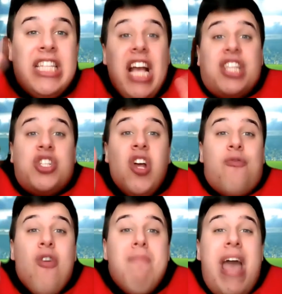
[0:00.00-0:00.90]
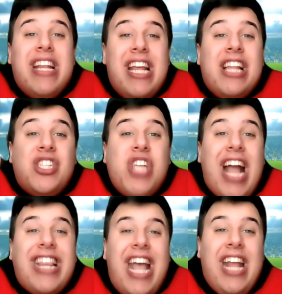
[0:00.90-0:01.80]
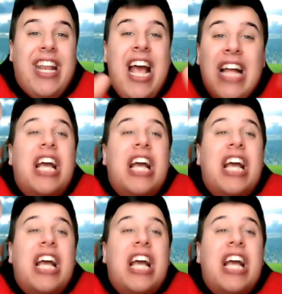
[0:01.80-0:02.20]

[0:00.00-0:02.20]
They should have remained rejected.